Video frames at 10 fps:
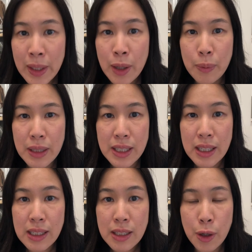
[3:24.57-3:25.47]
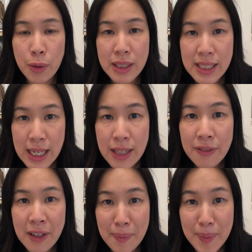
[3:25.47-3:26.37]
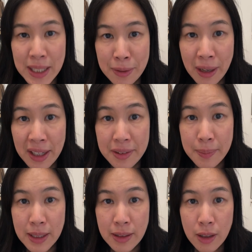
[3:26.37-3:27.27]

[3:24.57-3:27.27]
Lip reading: which is called a deed of company arrangement,